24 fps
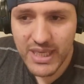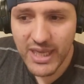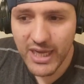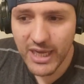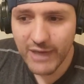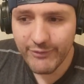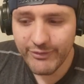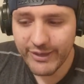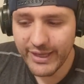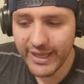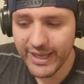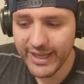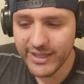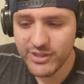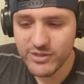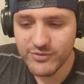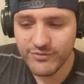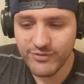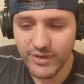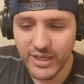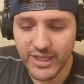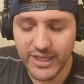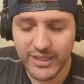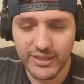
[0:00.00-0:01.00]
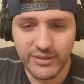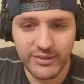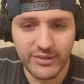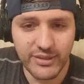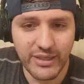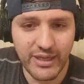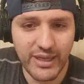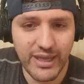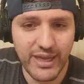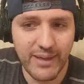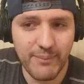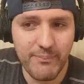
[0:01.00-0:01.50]
of a hedge fund
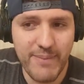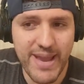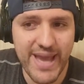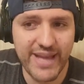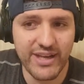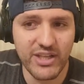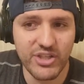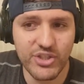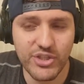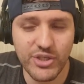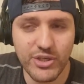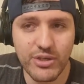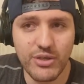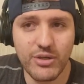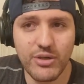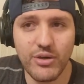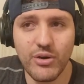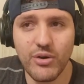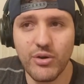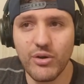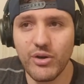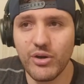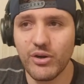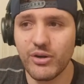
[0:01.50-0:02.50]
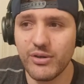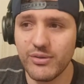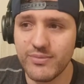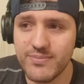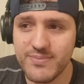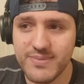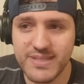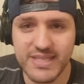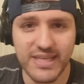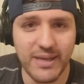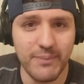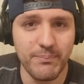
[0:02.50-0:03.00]
uh, manager or
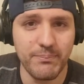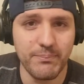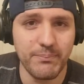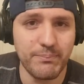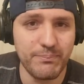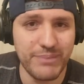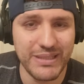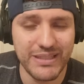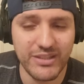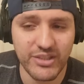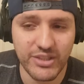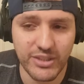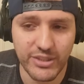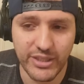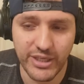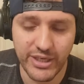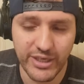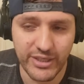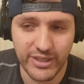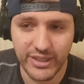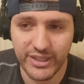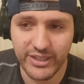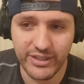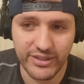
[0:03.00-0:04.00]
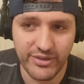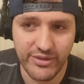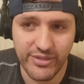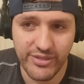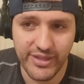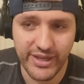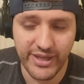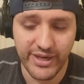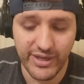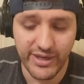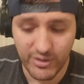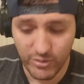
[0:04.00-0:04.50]
some billionaire here and
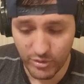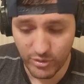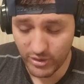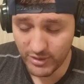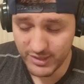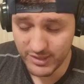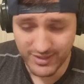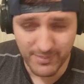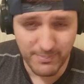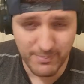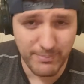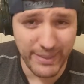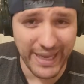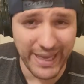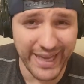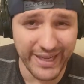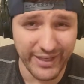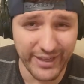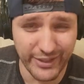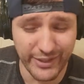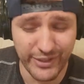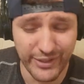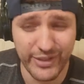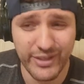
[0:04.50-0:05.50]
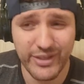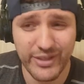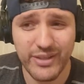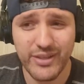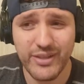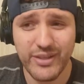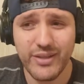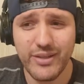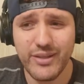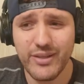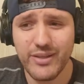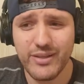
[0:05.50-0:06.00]
there or some banker,
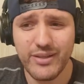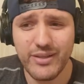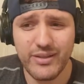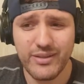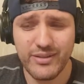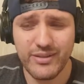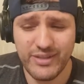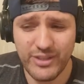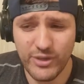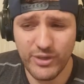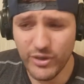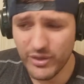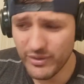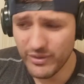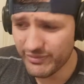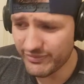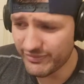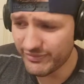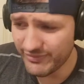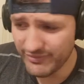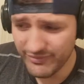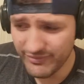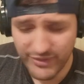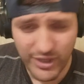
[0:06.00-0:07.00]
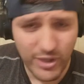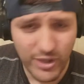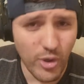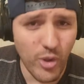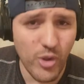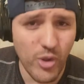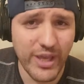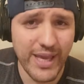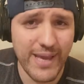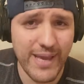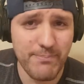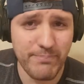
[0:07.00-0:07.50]
you know, their
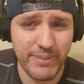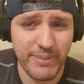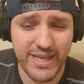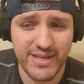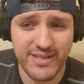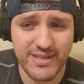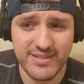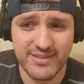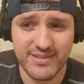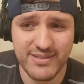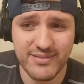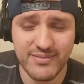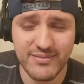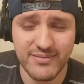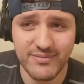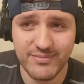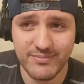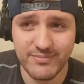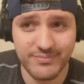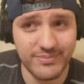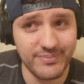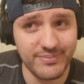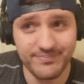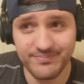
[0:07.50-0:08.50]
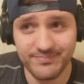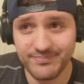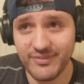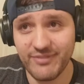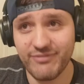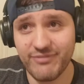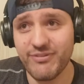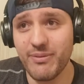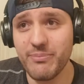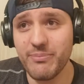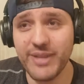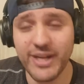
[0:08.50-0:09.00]
whole campaign is
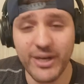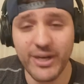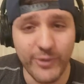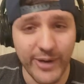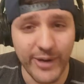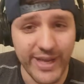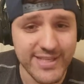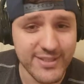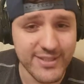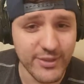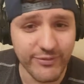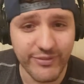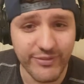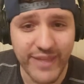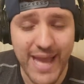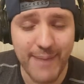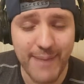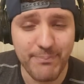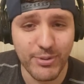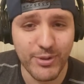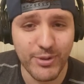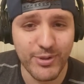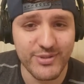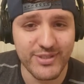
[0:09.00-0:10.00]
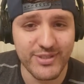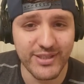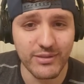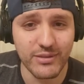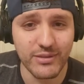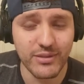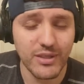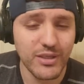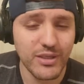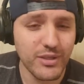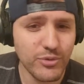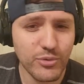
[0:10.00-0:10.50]
from the grace of that person.
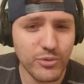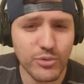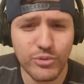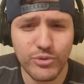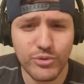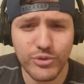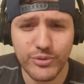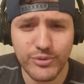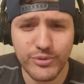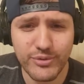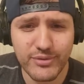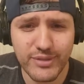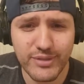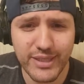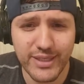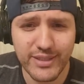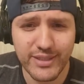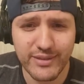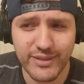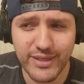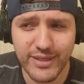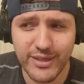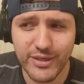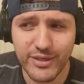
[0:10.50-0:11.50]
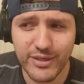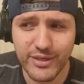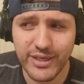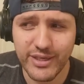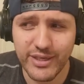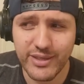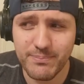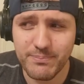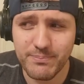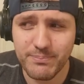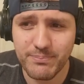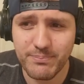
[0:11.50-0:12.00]
Who do you think they're
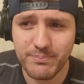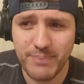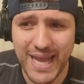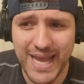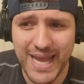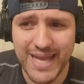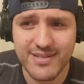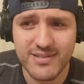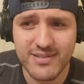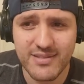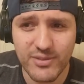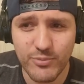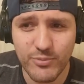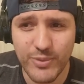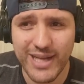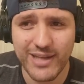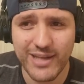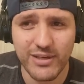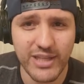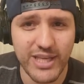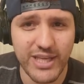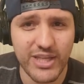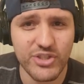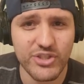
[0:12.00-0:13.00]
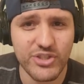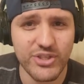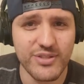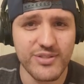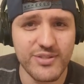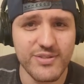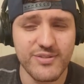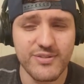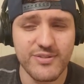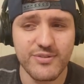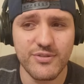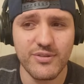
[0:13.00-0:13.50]
gonna pass
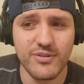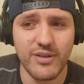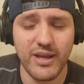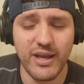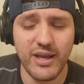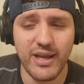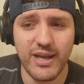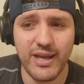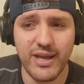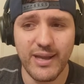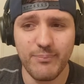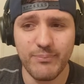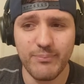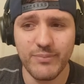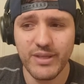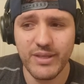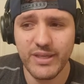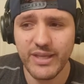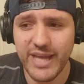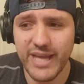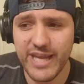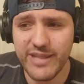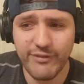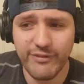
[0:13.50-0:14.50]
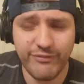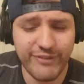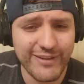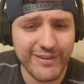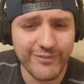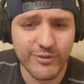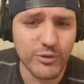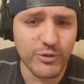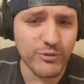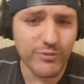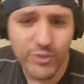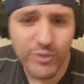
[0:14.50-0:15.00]
regulations um, in the
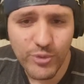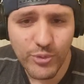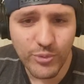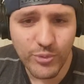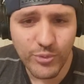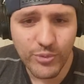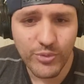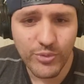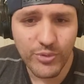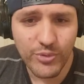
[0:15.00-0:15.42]
favor of who?